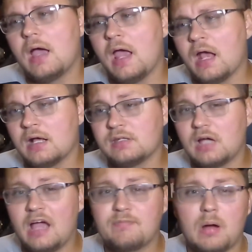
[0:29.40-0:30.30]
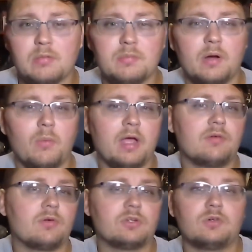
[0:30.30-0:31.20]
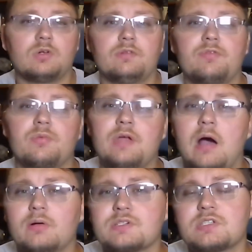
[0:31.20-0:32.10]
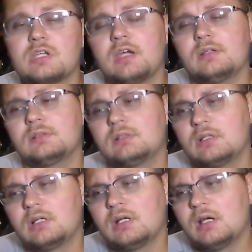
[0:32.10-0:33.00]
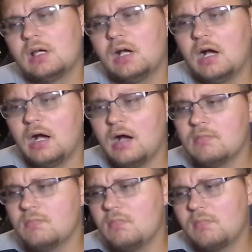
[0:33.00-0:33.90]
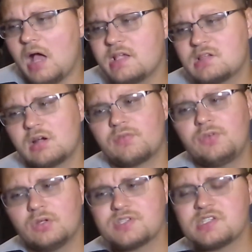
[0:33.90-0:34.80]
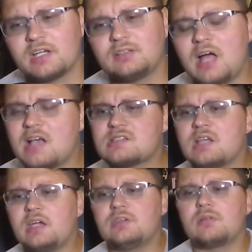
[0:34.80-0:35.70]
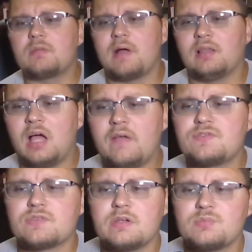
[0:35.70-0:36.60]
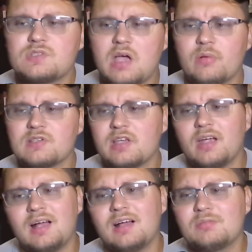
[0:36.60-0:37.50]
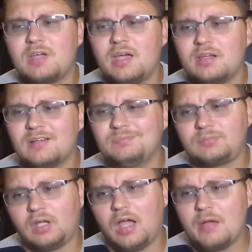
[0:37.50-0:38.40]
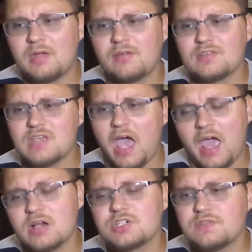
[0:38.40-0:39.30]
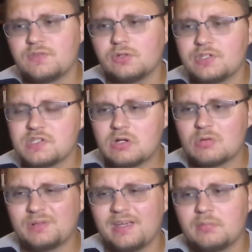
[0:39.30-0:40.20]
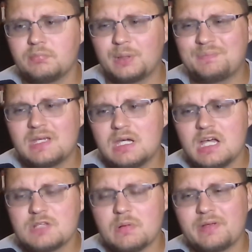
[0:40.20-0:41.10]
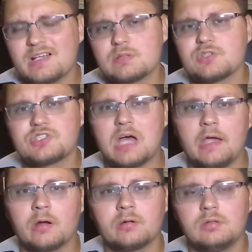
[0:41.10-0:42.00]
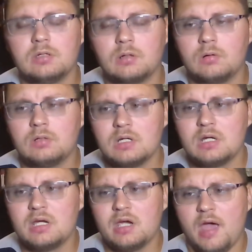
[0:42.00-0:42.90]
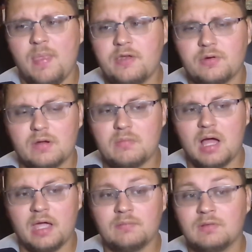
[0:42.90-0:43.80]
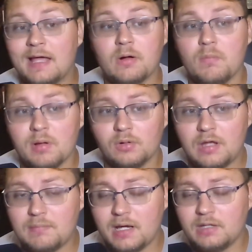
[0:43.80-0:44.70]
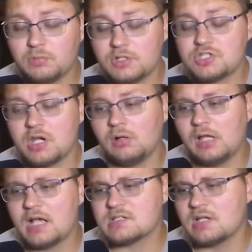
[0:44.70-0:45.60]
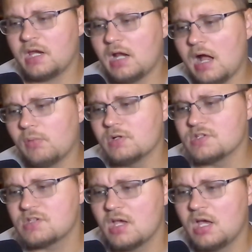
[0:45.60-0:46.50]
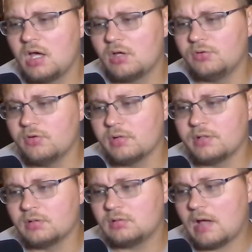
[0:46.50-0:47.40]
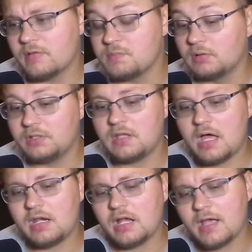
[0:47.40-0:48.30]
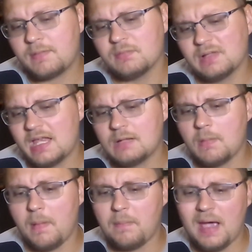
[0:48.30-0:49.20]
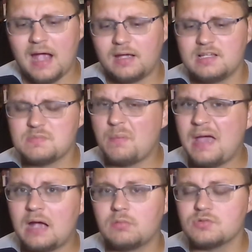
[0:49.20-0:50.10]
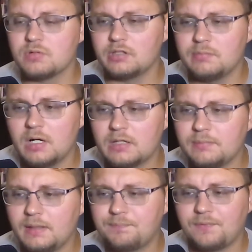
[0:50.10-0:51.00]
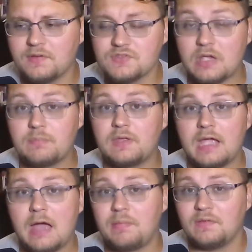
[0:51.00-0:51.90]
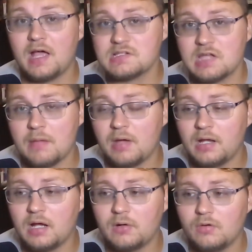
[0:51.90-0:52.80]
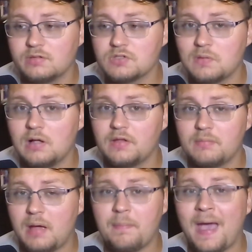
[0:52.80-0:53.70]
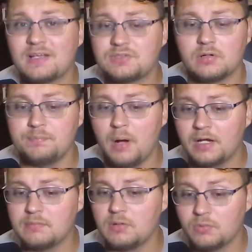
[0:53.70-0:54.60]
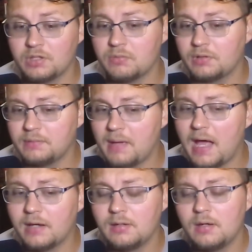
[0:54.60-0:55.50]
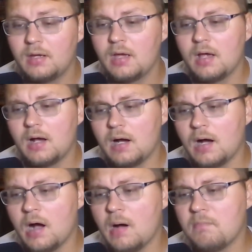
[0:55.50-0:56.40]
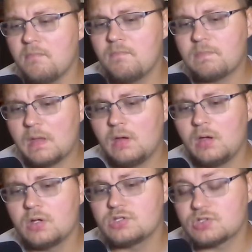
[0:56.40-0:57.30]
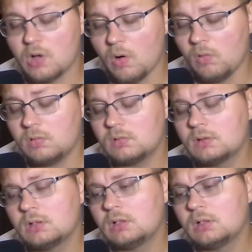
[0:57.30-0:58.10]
and I've probably been awake for a total of three hours today. Um, I started to feel sick last night during my live streams. I was like, oh, I'm kind of, I'm not as energy filled as I normally am, but probably because I'm just tired, you know. And then during my Lego build on my Twitch channel last night, I was doing, I was building that, and I kept complaining about my back because my back was really bugging me. And the same thing happened last time I got COVID as well, that my back started bugging me really, really bad. Um, so